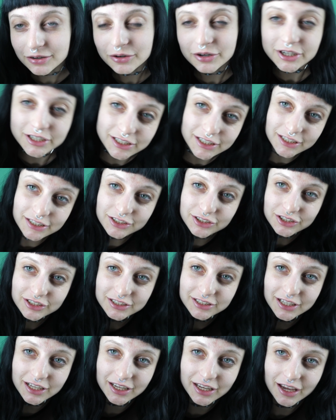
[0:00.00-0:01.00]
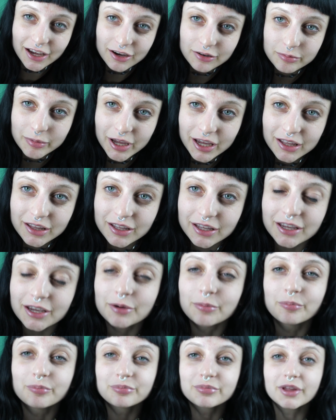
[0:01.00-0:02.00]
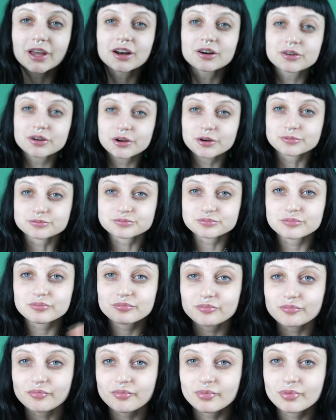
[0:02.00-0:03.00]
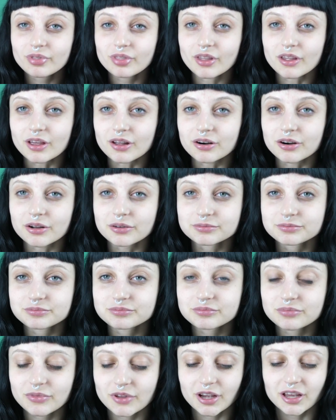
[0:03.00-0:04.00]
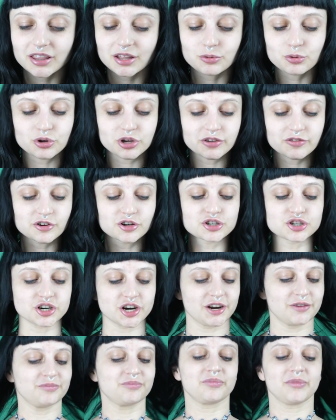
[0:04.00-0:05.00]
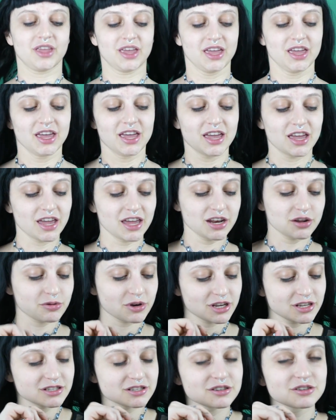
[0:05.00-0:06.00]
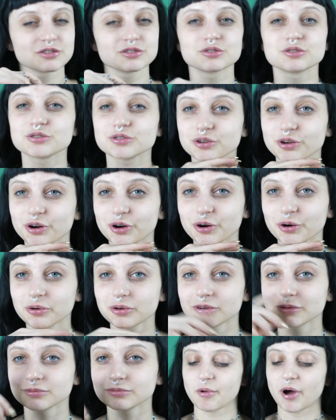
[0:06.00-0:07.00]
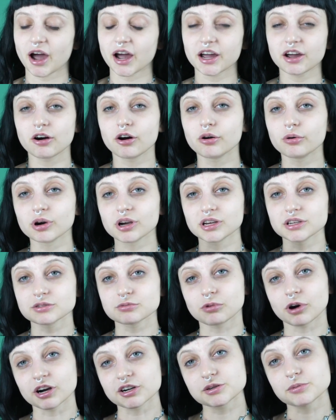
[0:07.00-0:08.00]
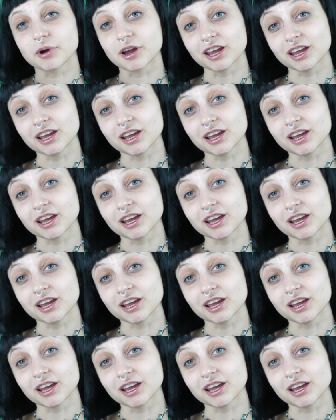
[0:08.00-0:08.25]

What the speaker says: Or is this just like how pale I am? I don't know. I think we'll give it a try. Anyways, so I always wash my